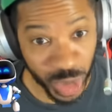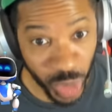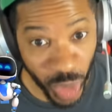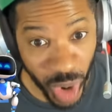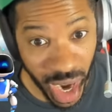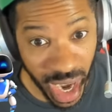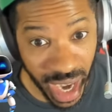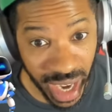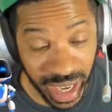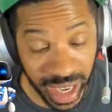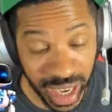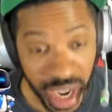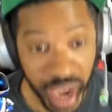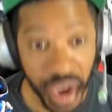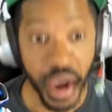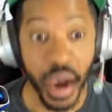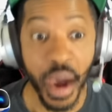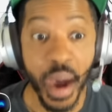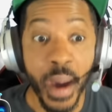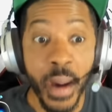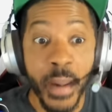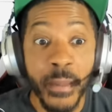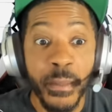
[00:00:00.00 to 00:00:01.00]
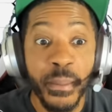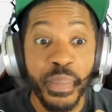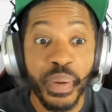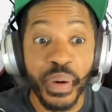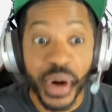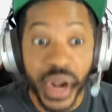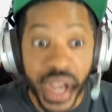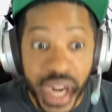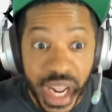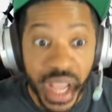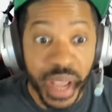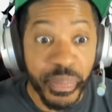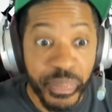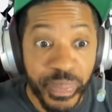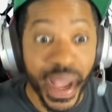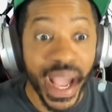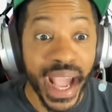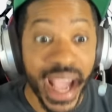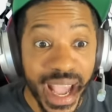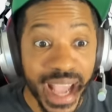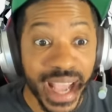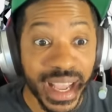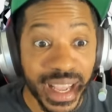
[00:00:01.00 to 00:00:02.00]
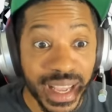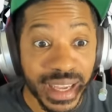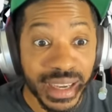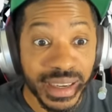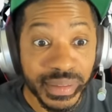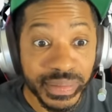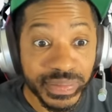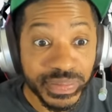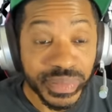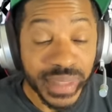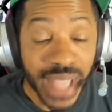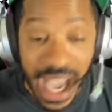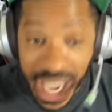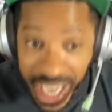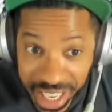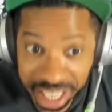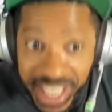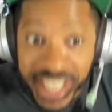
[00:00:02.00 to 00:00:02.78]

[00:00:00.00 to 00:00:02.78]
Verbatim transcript: one, pretty big, and it